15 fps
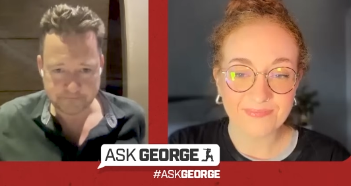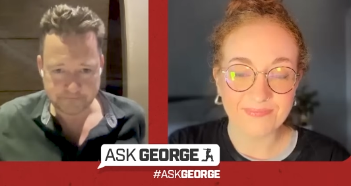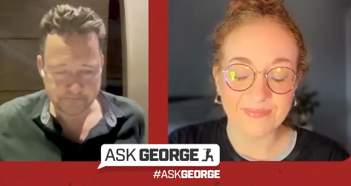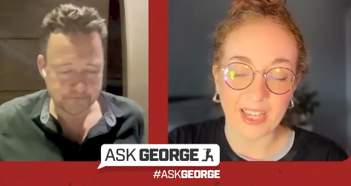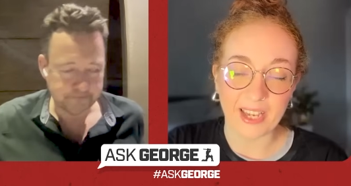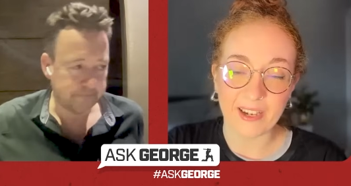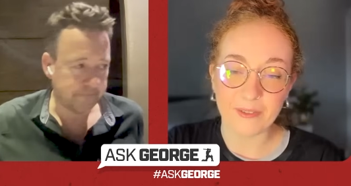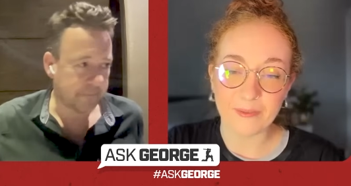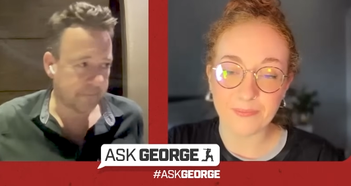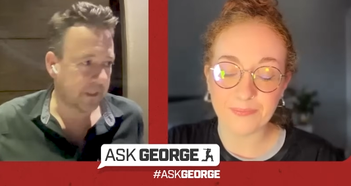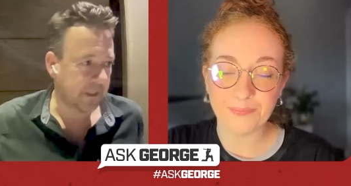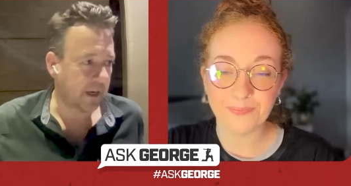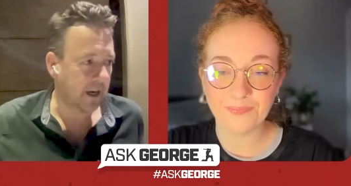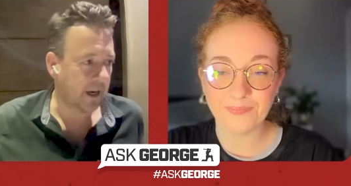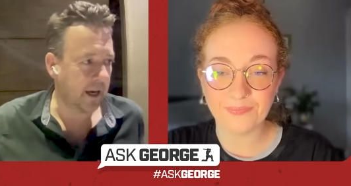Speaker 1: Yeah,
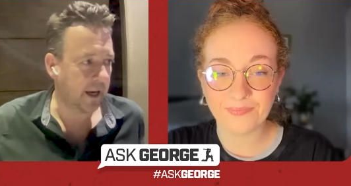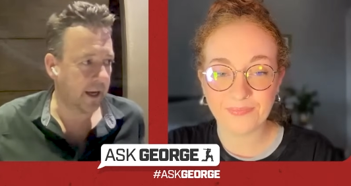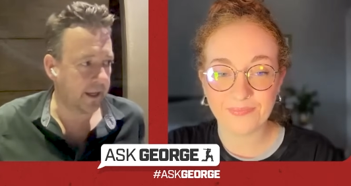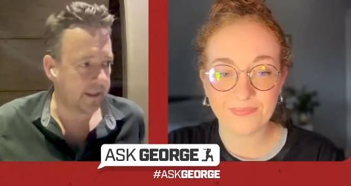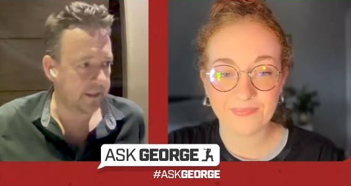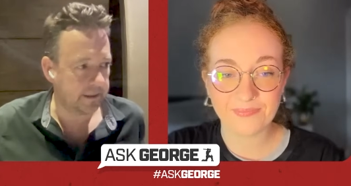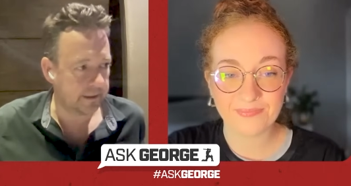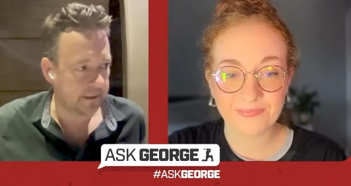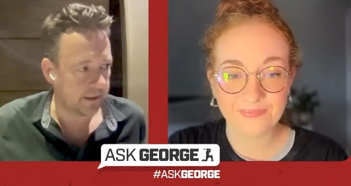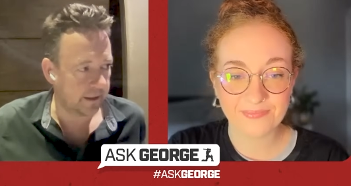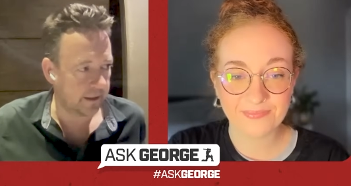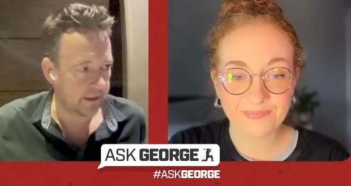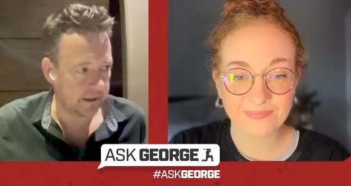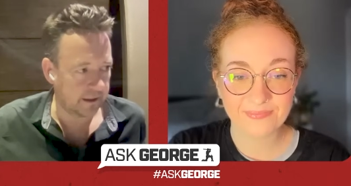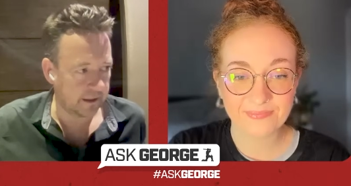and
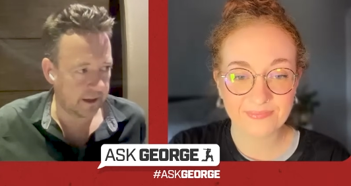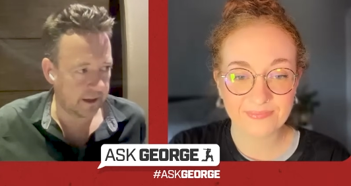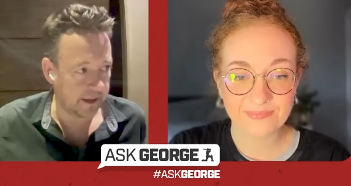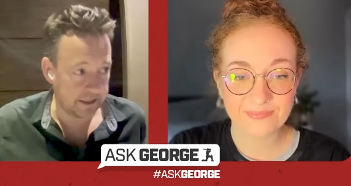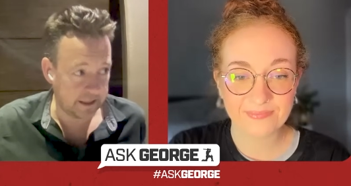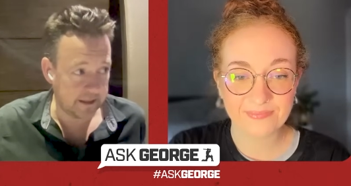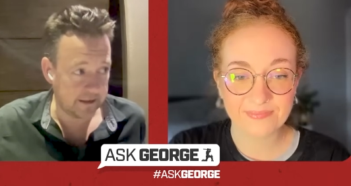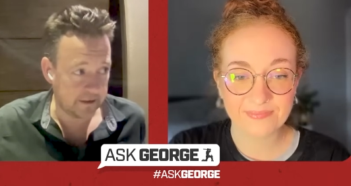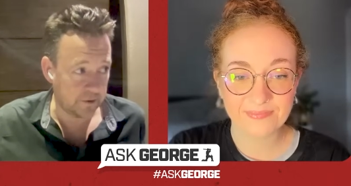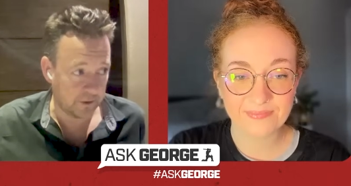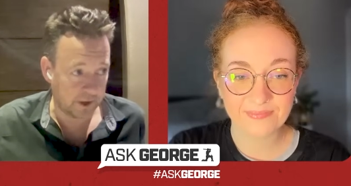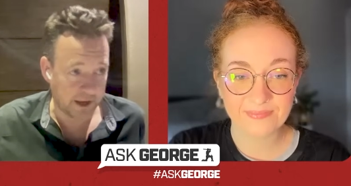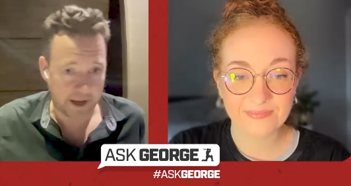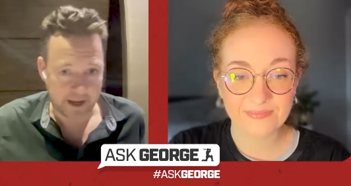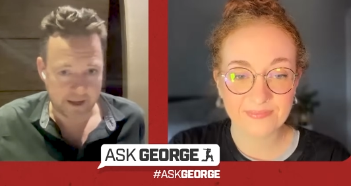uh, and he did do
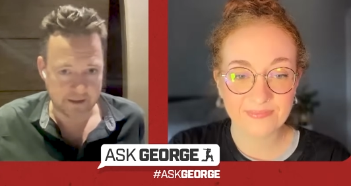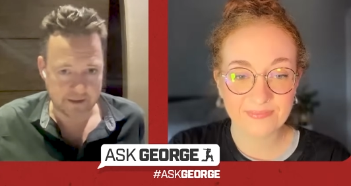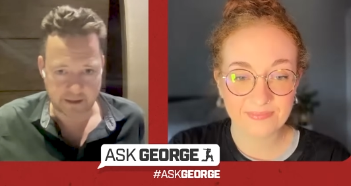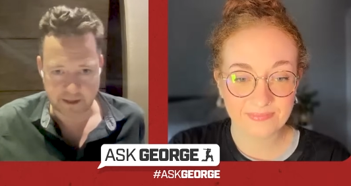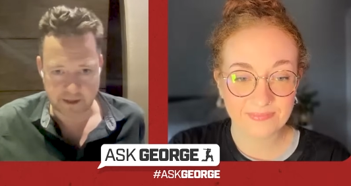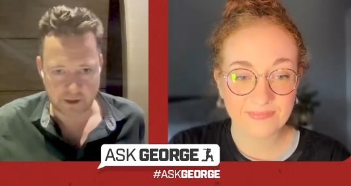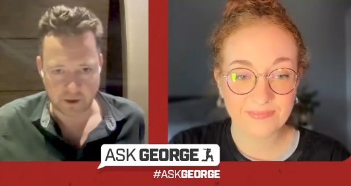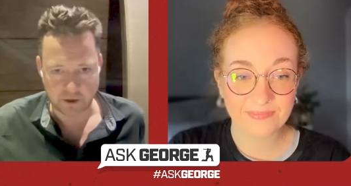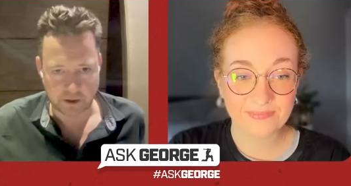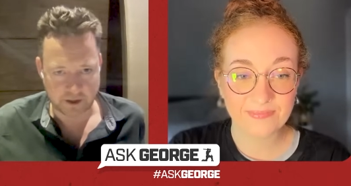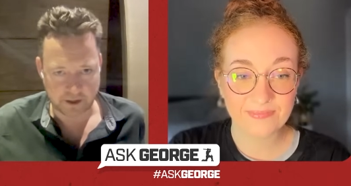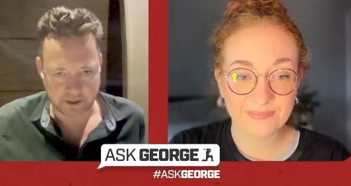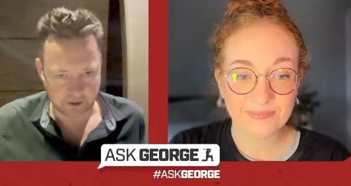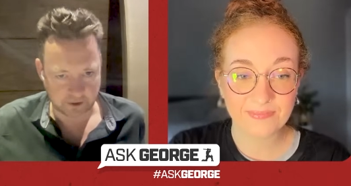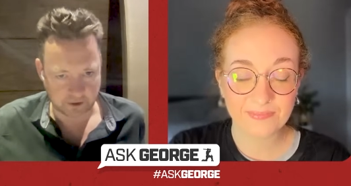that. He said,
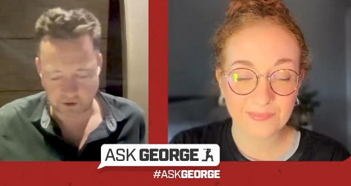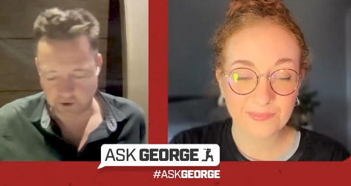"I think Jos